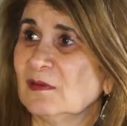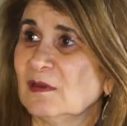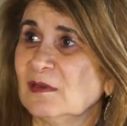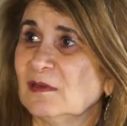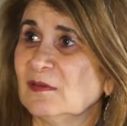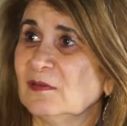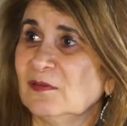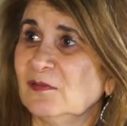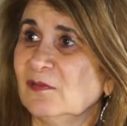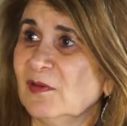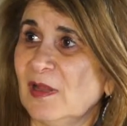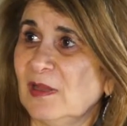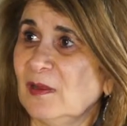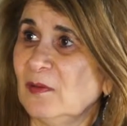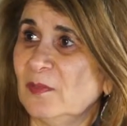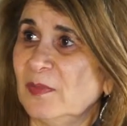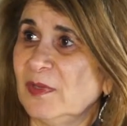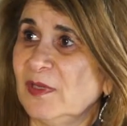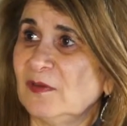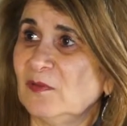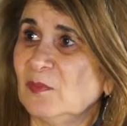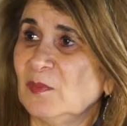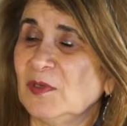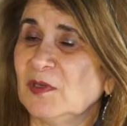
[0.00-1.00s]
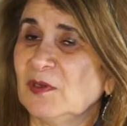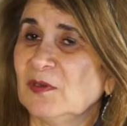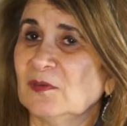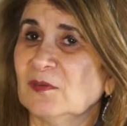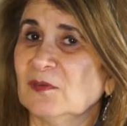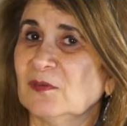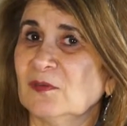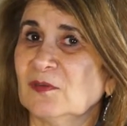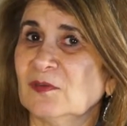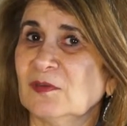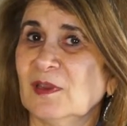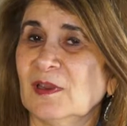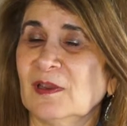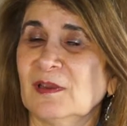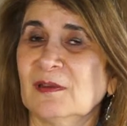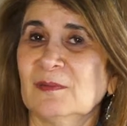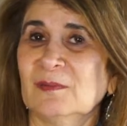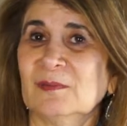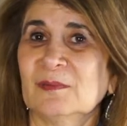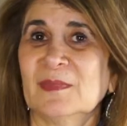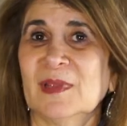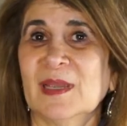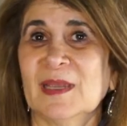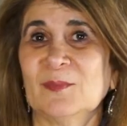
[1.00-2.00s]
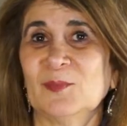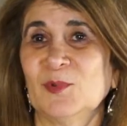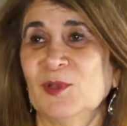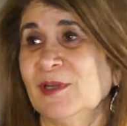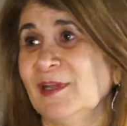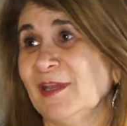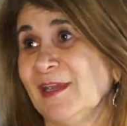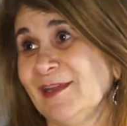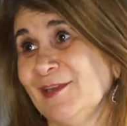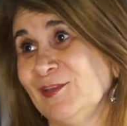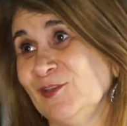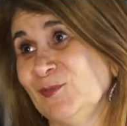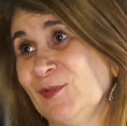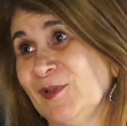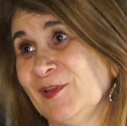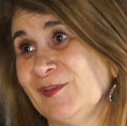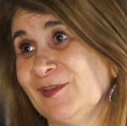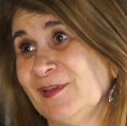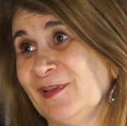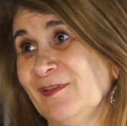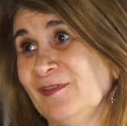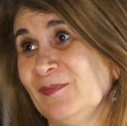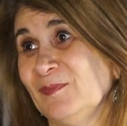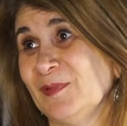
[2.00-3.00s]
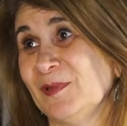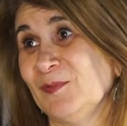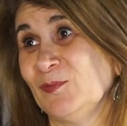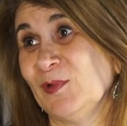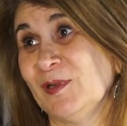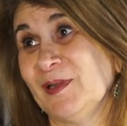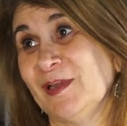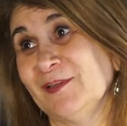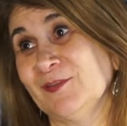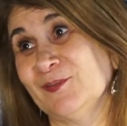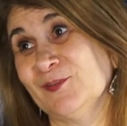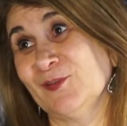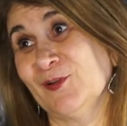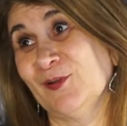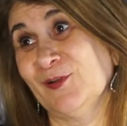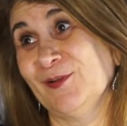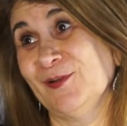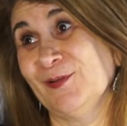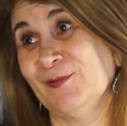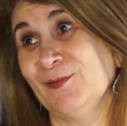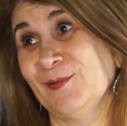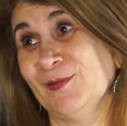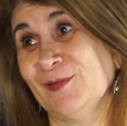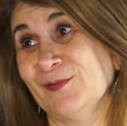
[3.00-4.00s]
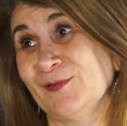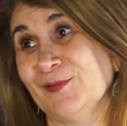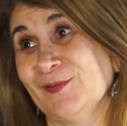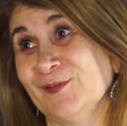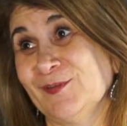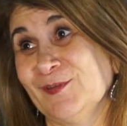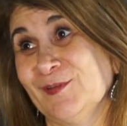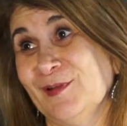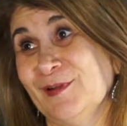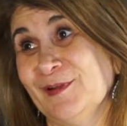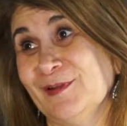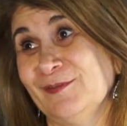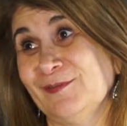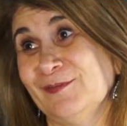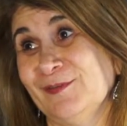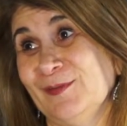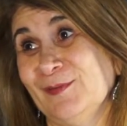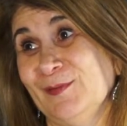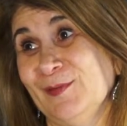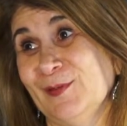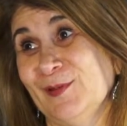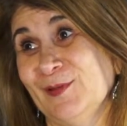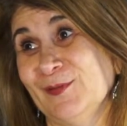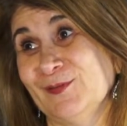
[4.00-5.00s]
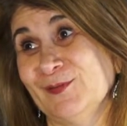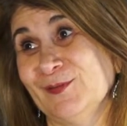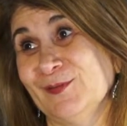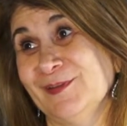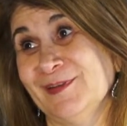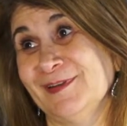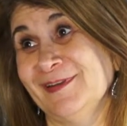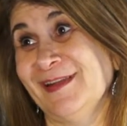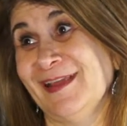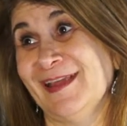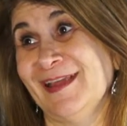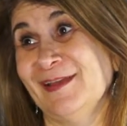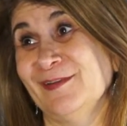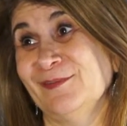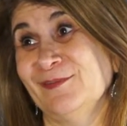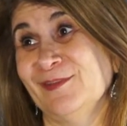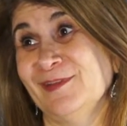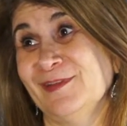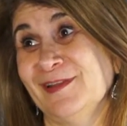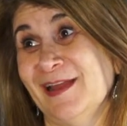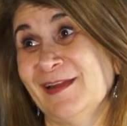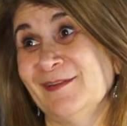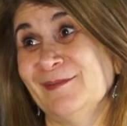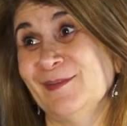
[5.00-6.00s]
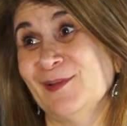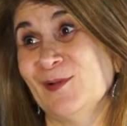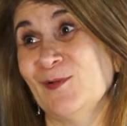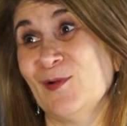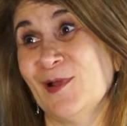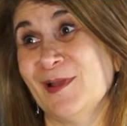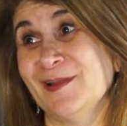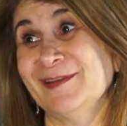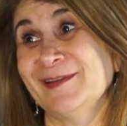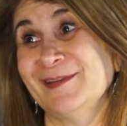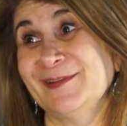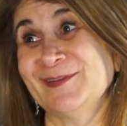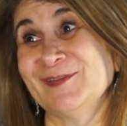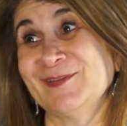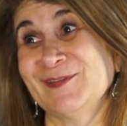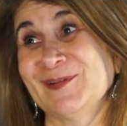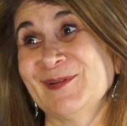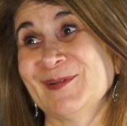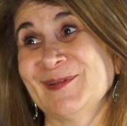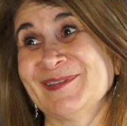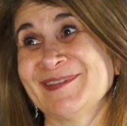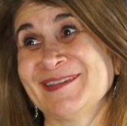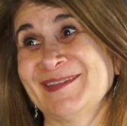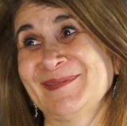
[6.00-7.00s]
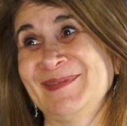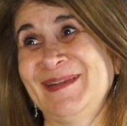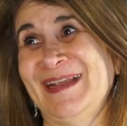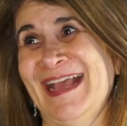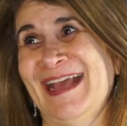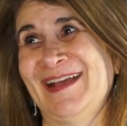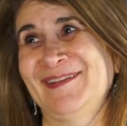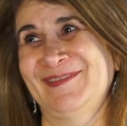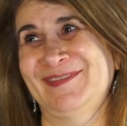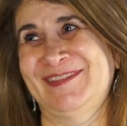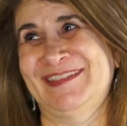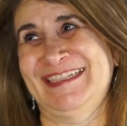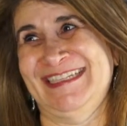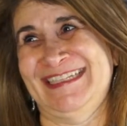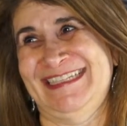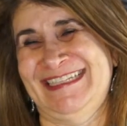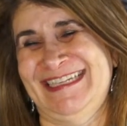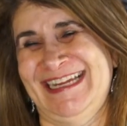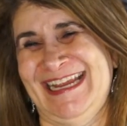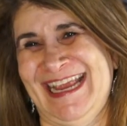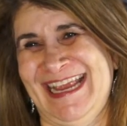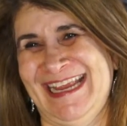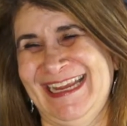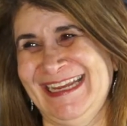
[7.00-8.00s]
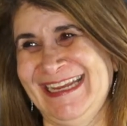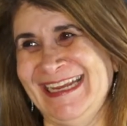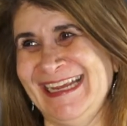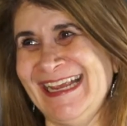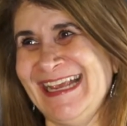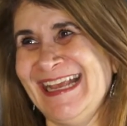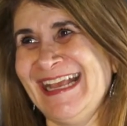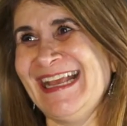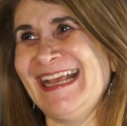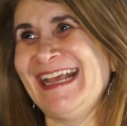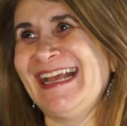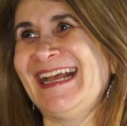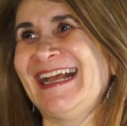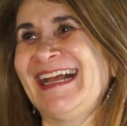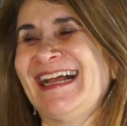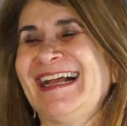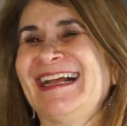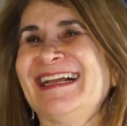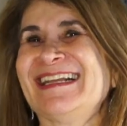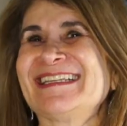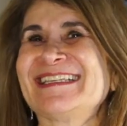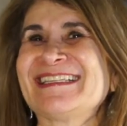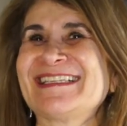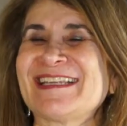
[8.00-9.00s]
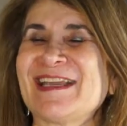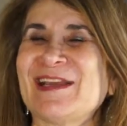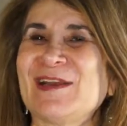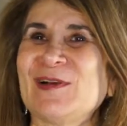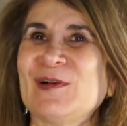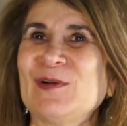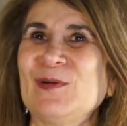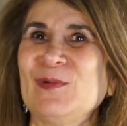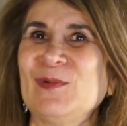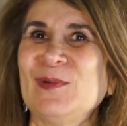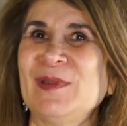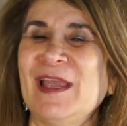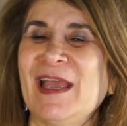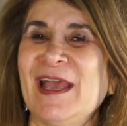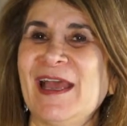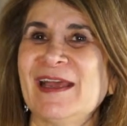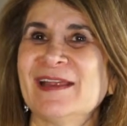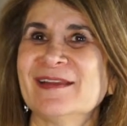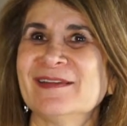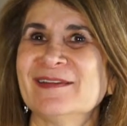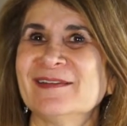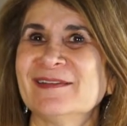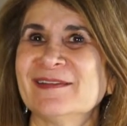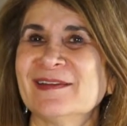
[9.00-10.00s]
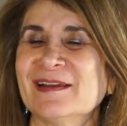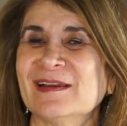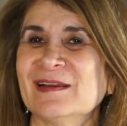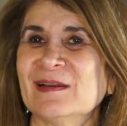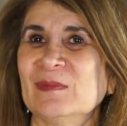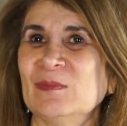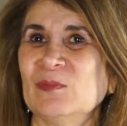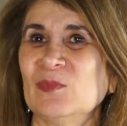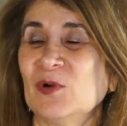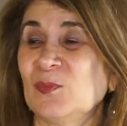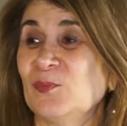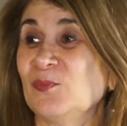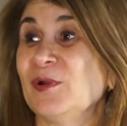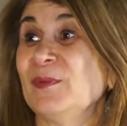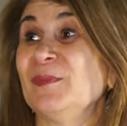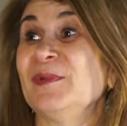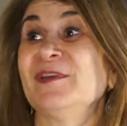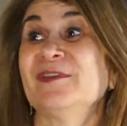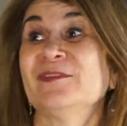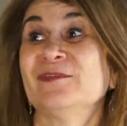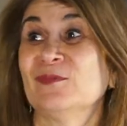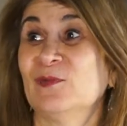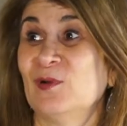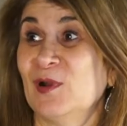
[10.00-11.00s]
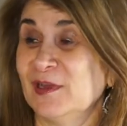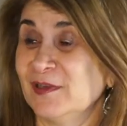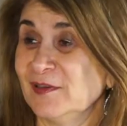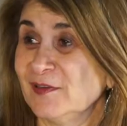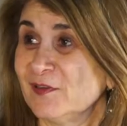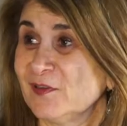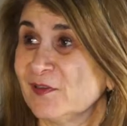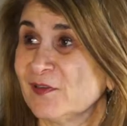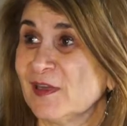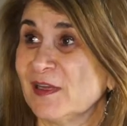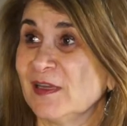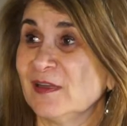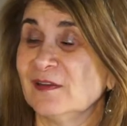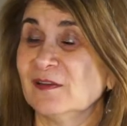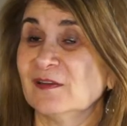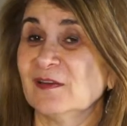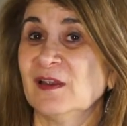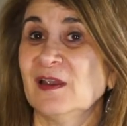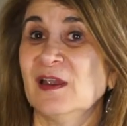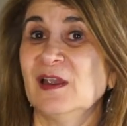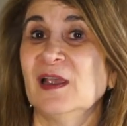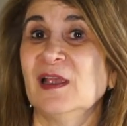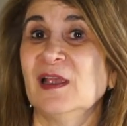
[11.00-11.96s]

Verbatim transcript: uh, development because um, I'm going to age myself. But when I started with crystallography, we also didn't have a lot of the quality controls that we have today. Uh, so we had uh, more primitive ones, mm-hmm. and mm